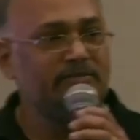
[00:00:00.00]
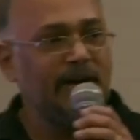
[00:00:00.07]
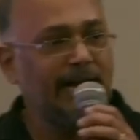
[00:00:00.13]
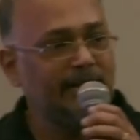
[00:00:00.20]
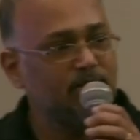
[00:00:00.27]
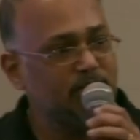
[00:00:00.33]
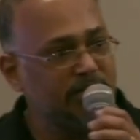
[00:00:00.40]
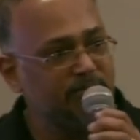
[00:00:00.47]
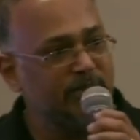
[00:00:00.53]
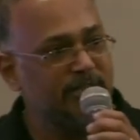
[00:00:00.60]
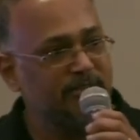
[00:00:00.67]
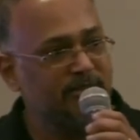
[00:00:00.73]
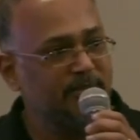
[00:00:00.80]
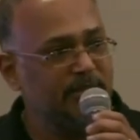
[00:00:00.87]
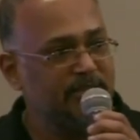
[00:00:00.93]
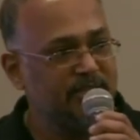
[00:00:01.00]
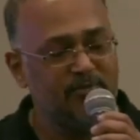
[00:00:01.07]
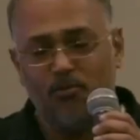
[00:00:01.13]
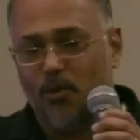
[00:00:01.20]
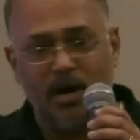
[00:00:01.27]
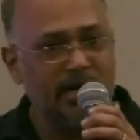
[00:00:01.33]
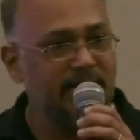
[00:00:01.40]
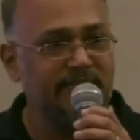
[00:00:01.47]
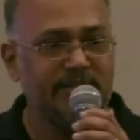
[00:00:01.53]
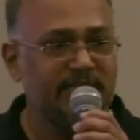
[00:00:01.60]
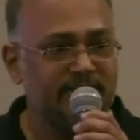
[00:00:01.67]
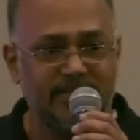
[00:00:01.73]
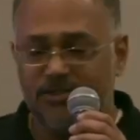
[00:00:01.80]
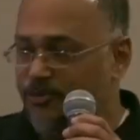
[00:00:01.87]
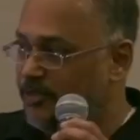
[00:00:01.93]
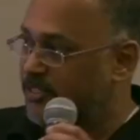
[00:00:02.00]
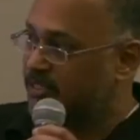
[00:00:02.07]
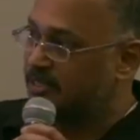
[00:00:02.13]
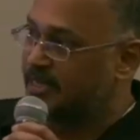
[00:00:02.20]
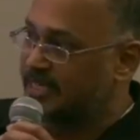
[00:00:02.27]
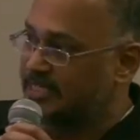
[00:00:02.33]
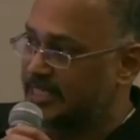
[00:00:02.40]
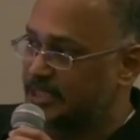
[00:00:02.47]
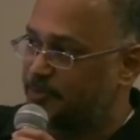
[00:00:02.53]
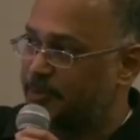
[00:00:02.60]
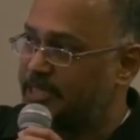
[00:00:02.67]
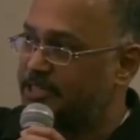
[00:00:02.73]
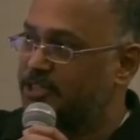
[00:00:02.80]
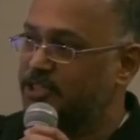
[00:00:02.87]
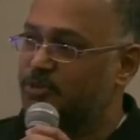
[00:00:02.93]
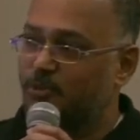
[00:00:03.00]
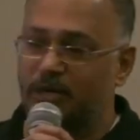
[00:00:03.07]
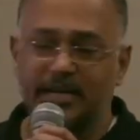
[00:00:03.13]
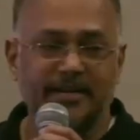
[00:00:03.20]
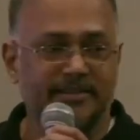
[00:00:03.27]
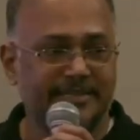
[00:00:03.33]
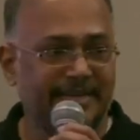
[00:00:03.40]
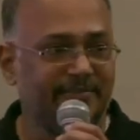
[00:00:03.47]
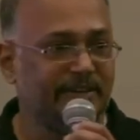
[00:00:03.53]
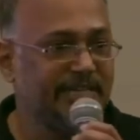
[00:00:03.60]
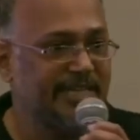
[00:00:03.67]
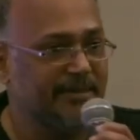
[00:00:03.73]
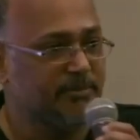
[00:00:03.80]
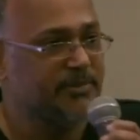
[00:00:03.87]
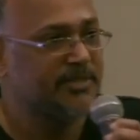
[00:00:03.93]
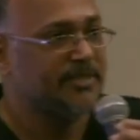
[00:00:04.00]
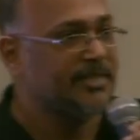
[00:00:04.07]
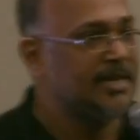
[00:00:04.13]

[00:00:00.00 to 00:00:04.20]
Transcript: value stream transformation, whatever the transformation, its expectation is only on the delivery teams,